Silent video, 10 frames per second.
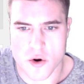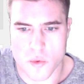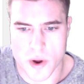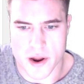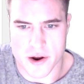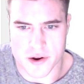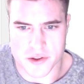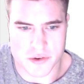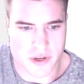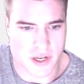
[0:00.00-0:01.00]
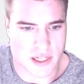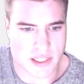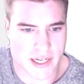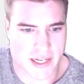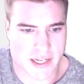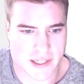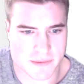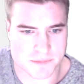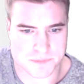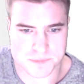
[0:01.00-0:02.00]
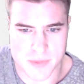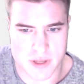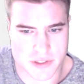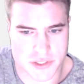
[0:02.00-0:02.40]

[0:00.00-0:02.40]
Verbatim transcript: where you can click, let's